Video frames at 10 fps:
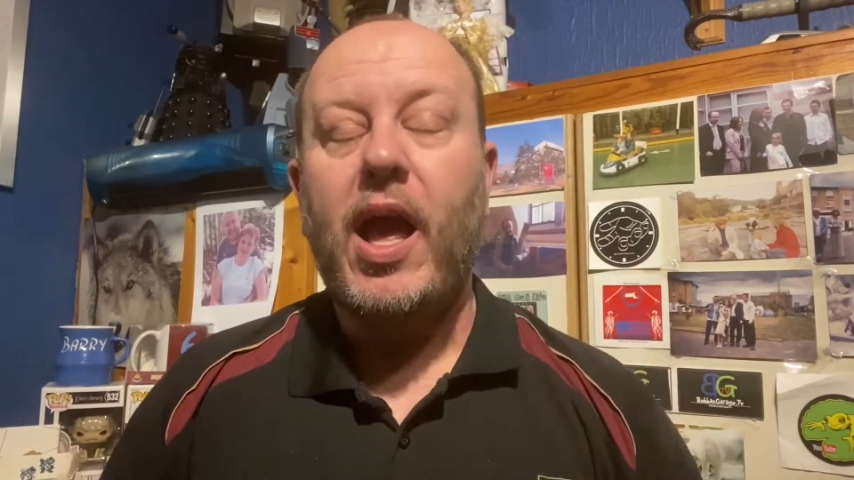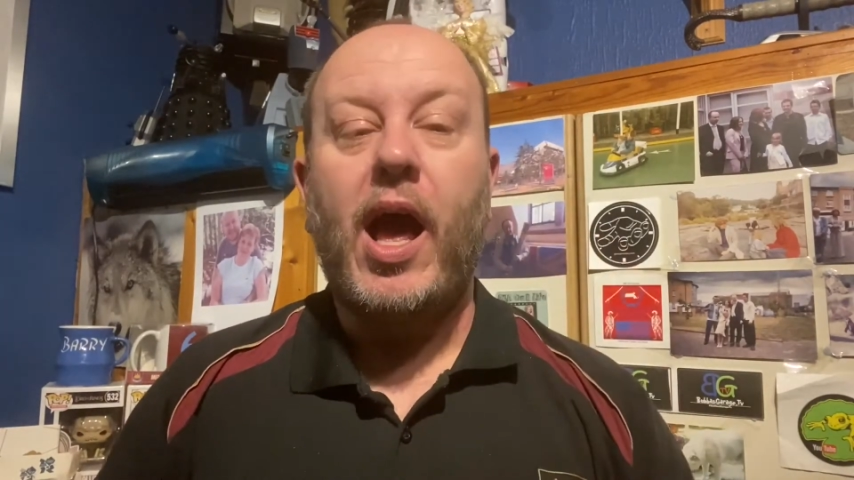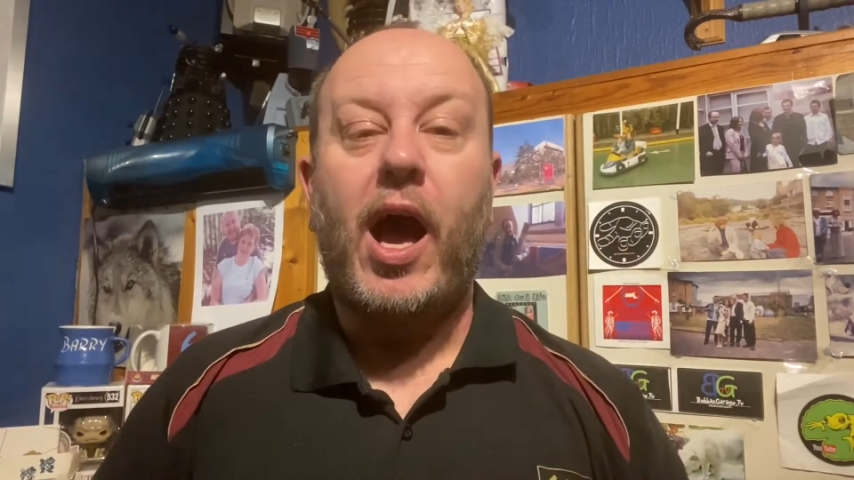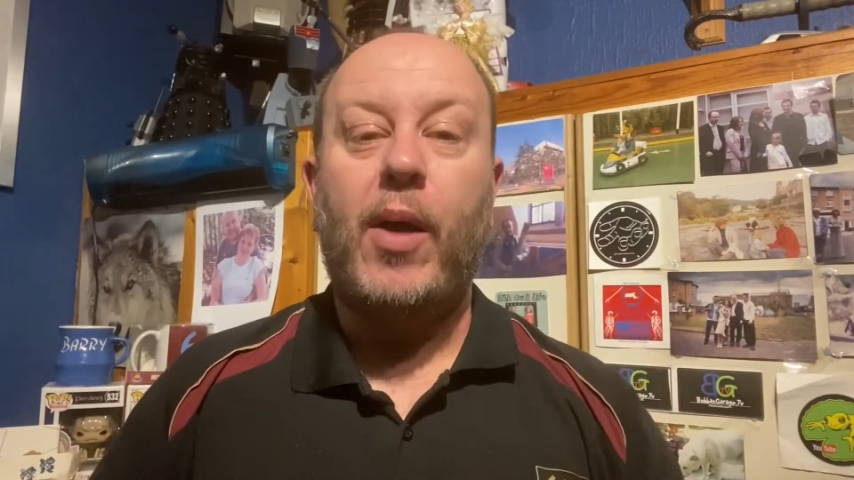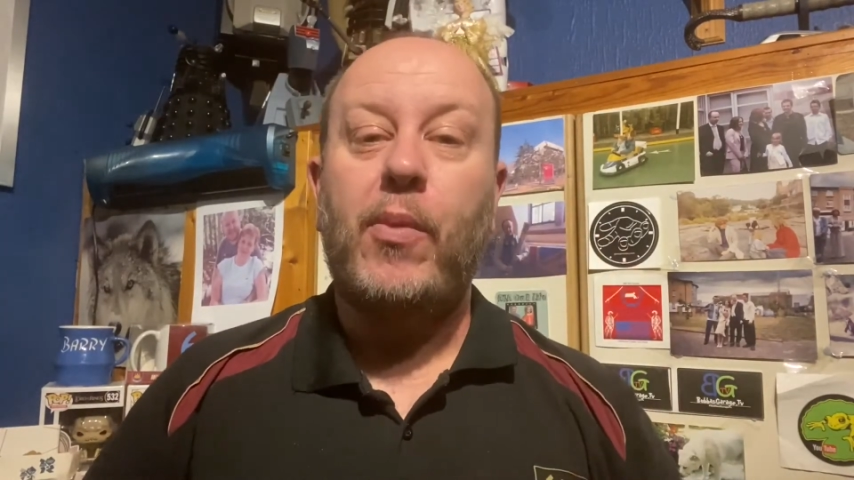
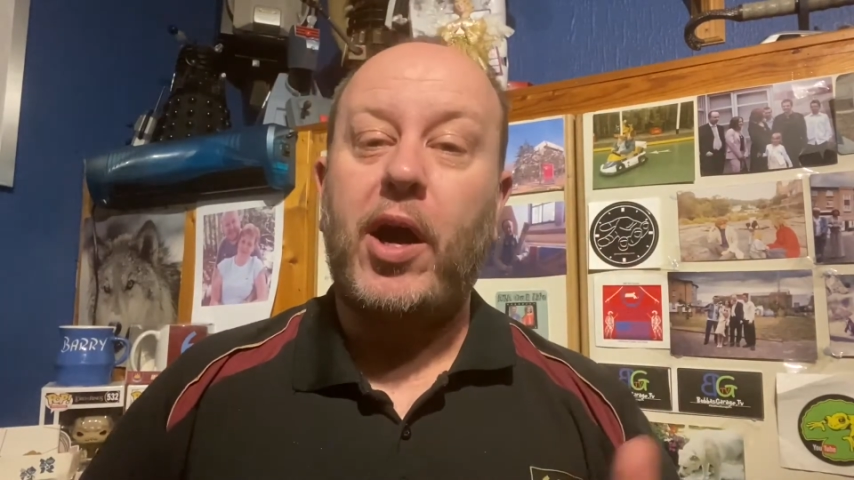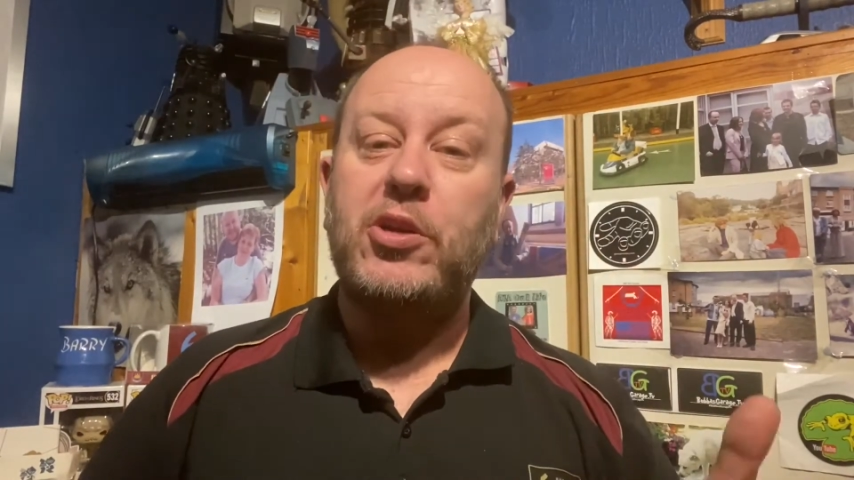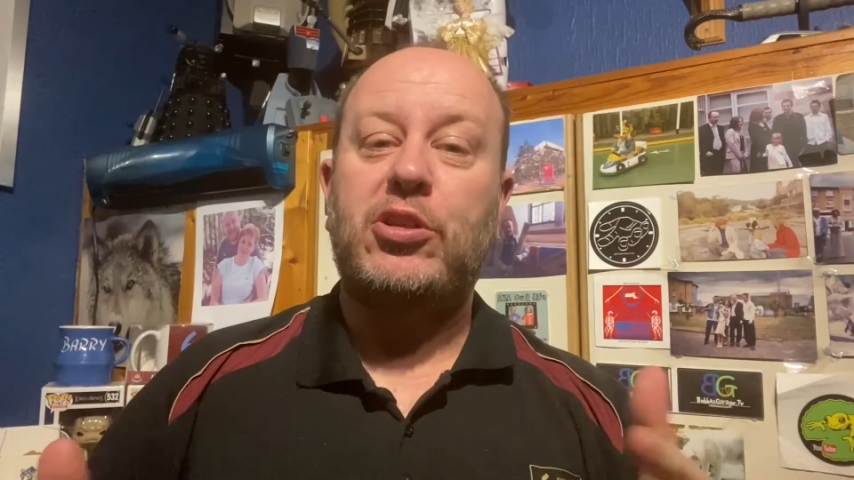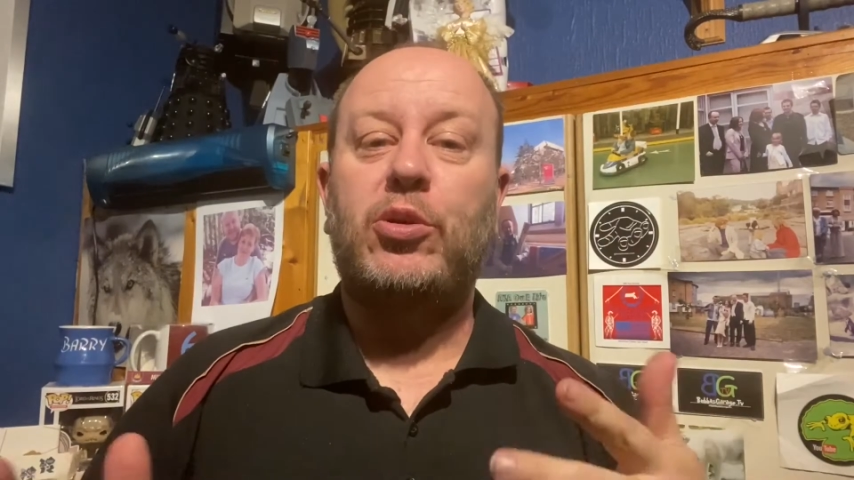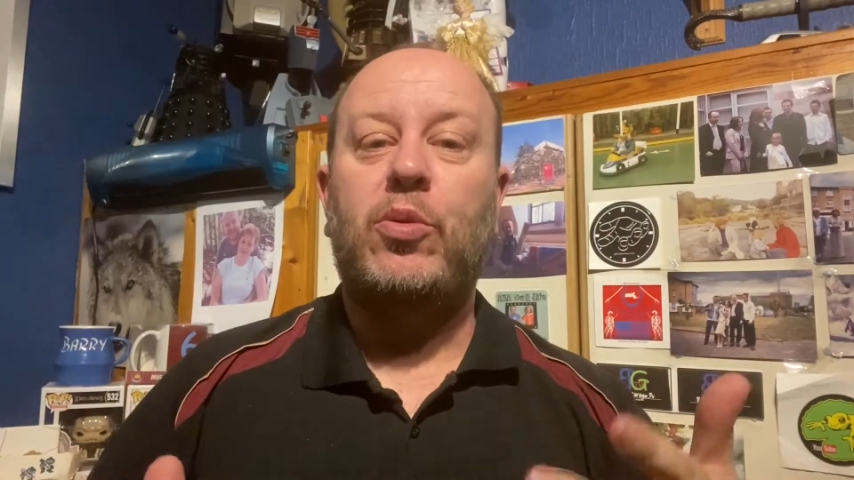Um, I used to
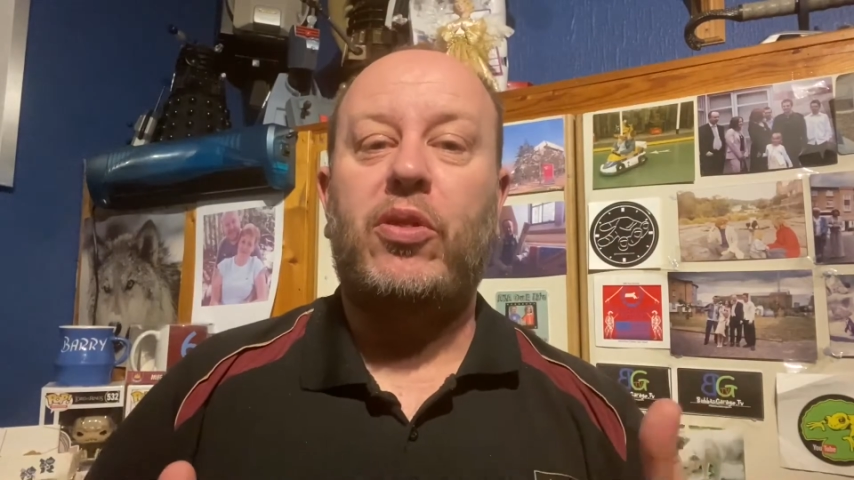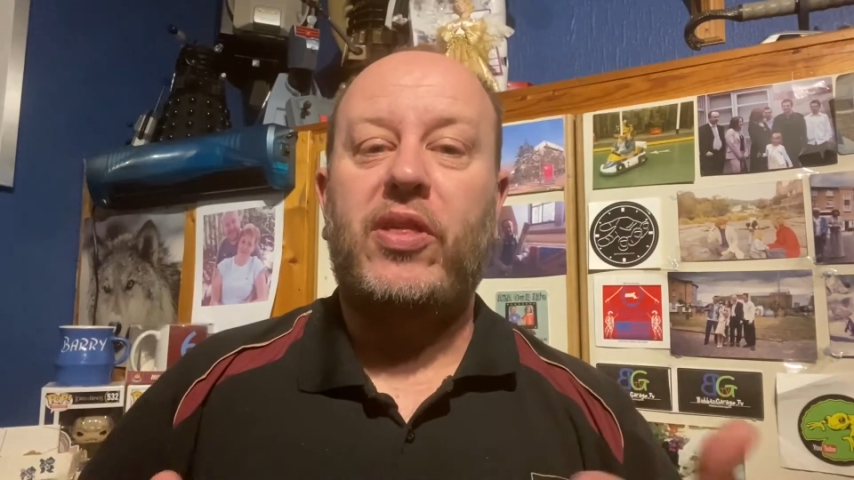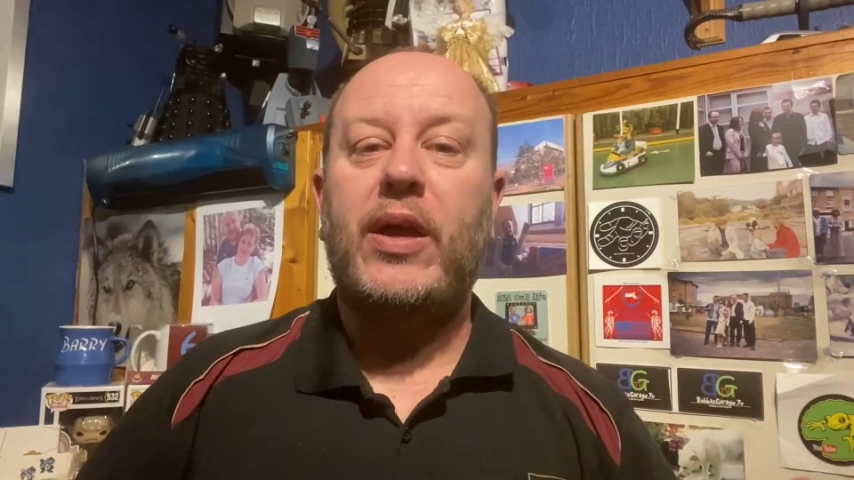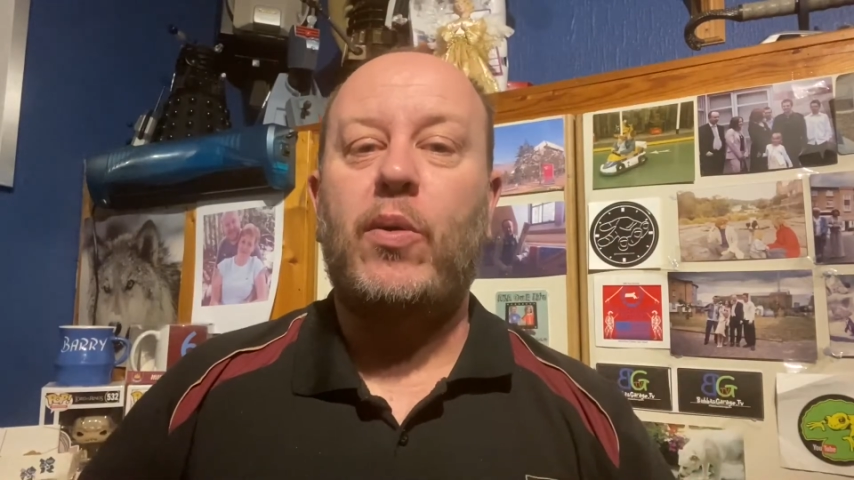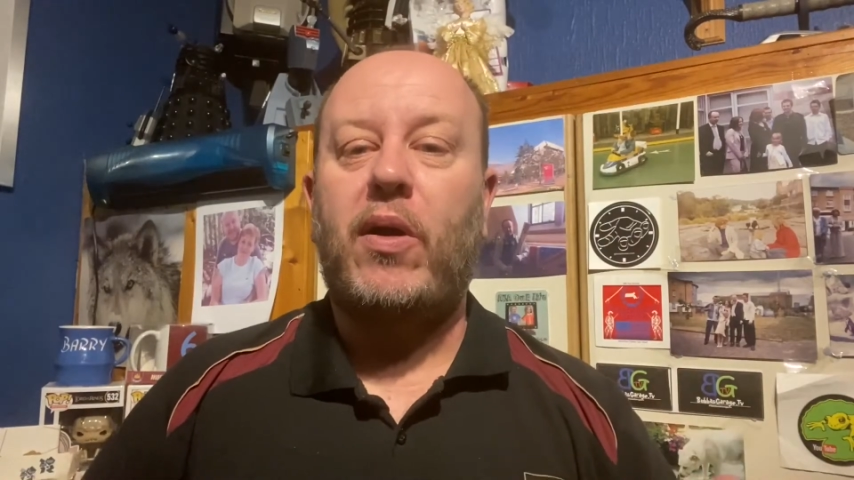do a
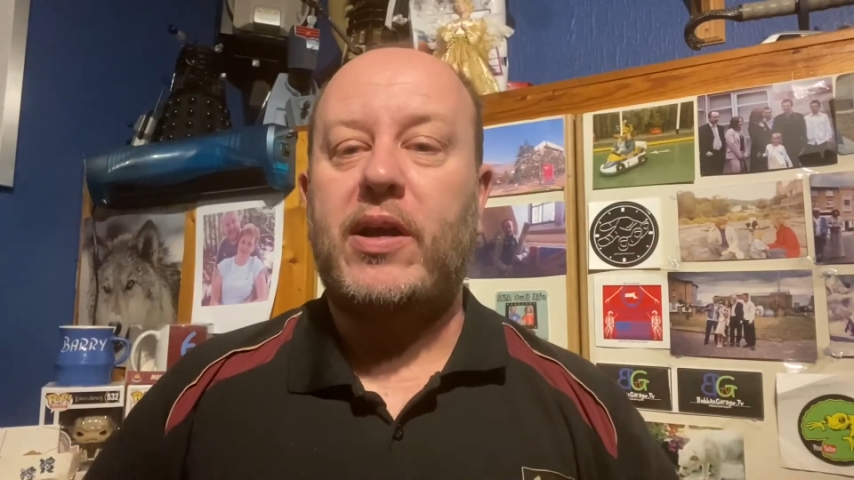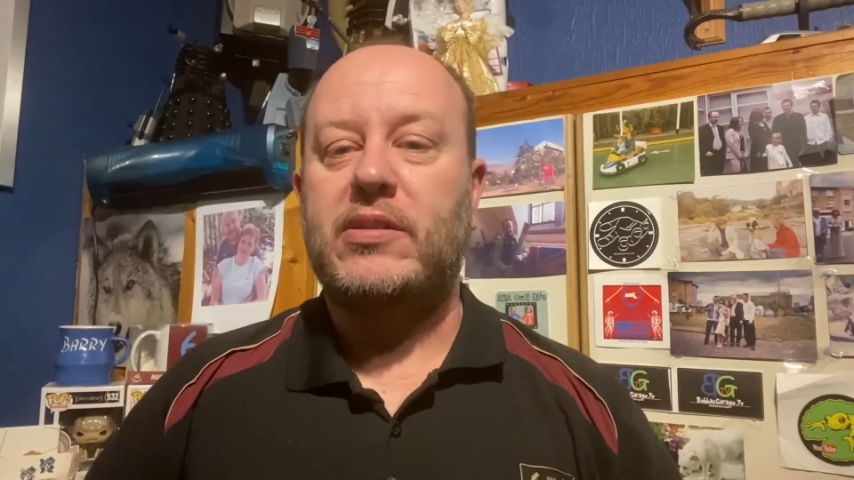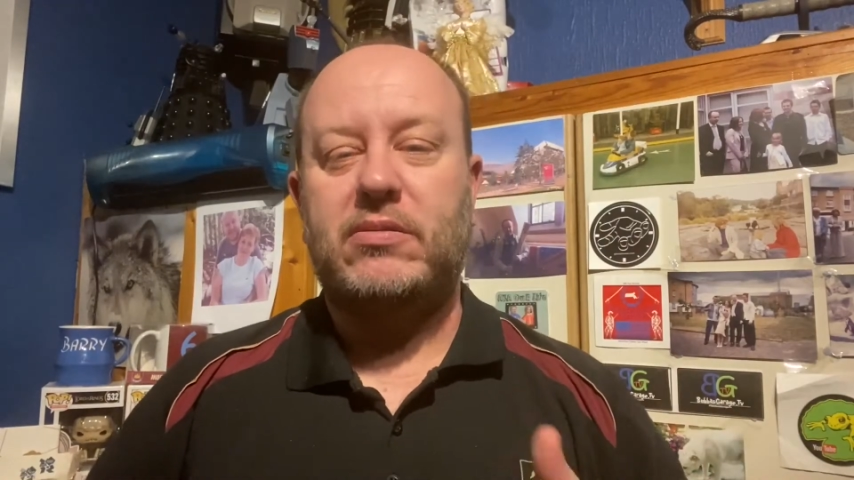thing where I,